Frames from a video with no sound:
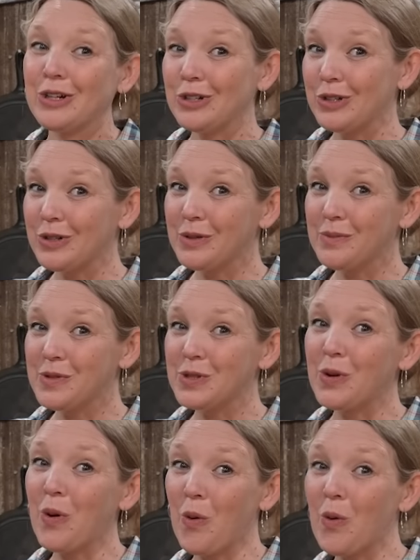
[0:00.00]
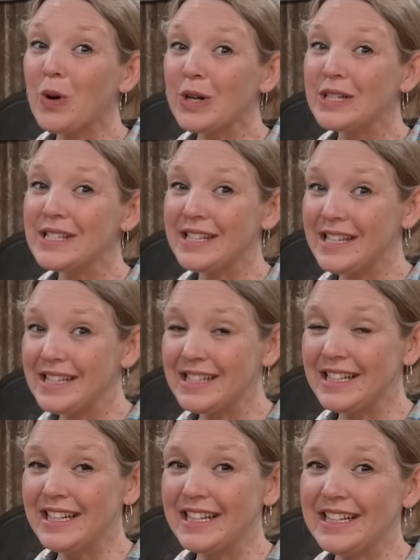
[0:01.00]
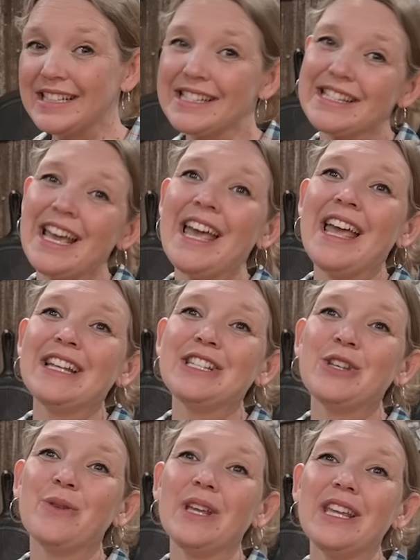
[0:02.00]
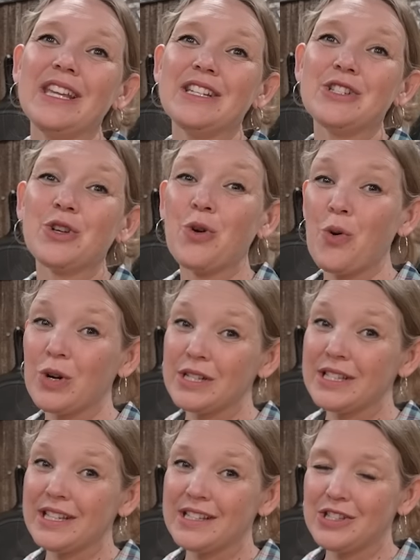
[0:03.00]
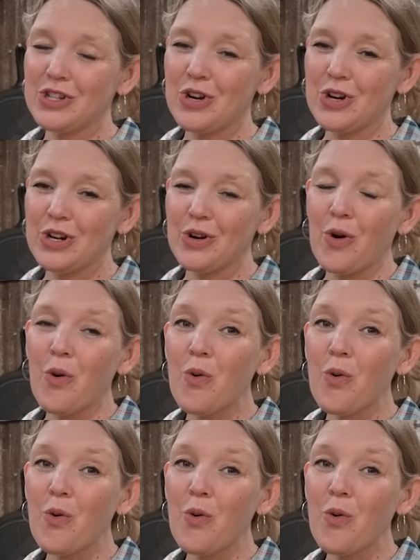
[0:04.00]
herbs or seasonings to each quart-sized jar,